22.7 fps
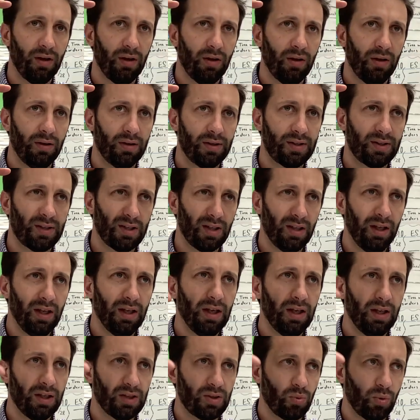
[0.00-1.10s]

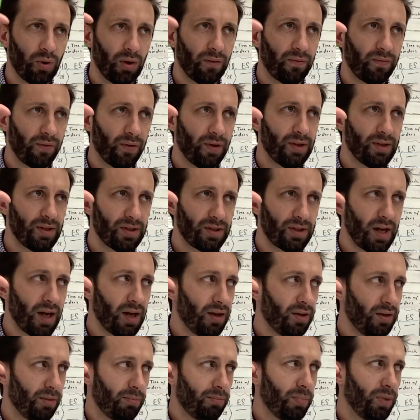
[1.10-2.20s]
Sleet is where it freezes kind of
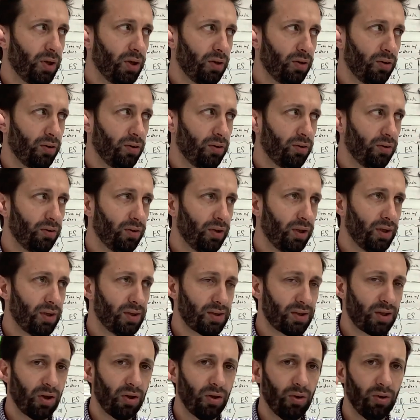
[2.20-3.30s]
in the middle and it's
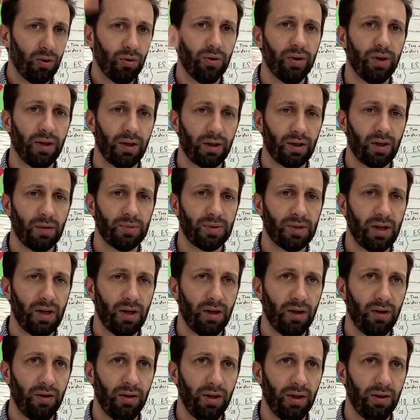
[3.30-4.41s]
cold and it comes
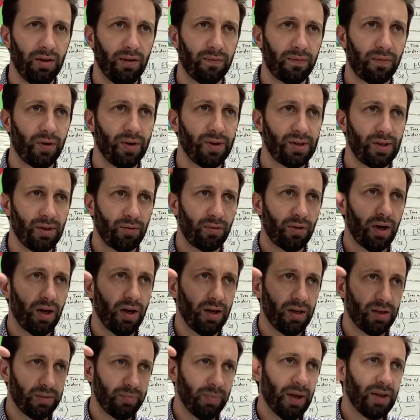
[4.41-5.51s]
down. And then freezing rain
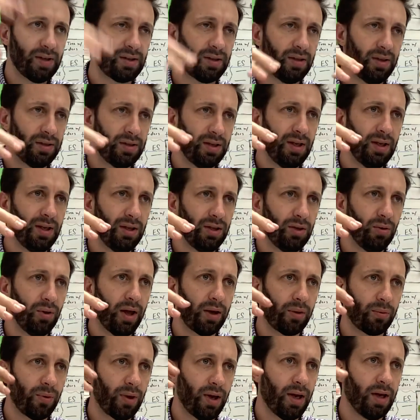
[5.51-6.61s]
is basically it's hitting you
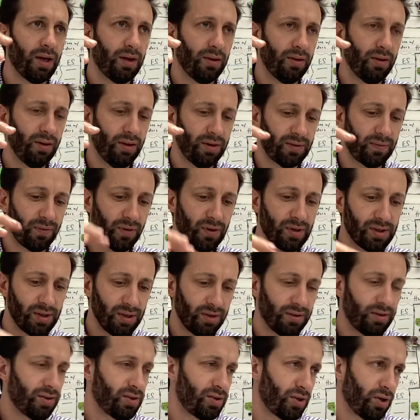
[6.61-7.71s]
like rain and then it's freezing
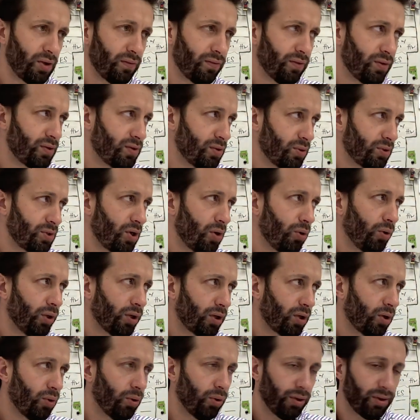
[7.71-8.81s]
at the surface. So it's only
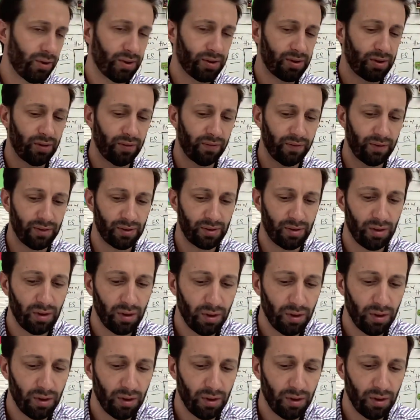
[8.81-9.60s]
cold at the surface.